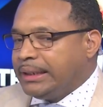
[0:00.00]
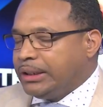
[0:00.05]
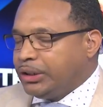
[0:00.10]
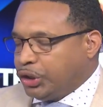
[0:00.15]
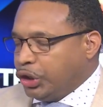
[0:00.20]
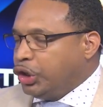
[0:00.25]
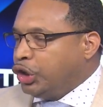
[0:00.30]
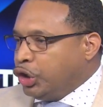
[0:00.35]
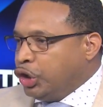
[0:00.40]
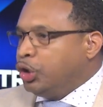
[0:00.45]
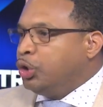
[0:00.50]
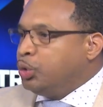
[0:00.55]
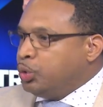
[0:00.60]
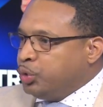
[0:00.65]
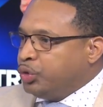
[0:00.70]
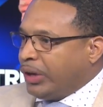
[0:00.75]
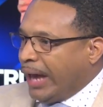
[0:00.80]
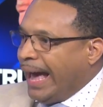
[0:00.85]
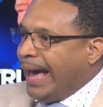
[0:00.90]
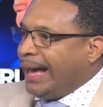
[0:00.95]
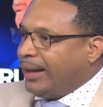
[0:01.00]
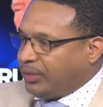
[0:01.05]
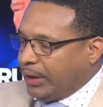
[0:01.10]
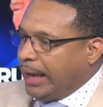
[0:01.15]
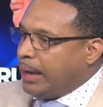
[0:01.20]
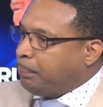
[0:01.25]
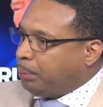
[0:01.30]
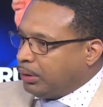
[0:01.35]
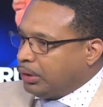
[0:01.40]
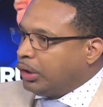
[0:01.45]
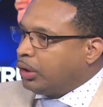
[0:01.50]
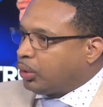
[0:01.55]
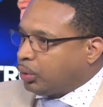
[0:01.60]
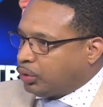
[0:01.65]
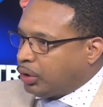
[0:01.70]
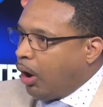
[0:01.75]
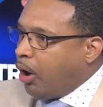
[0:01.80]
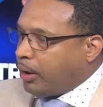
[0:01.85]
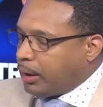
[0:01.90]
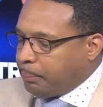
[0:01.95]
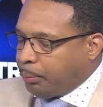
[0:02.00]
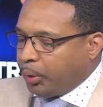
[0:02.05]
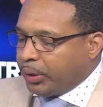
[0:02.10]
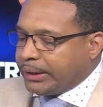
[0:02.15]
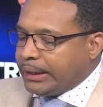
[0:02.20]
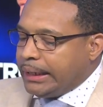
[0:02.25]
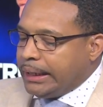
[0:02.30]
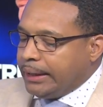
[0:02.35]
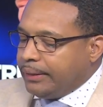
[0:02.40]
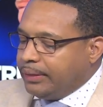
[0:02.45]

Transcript: to use as a political talking point.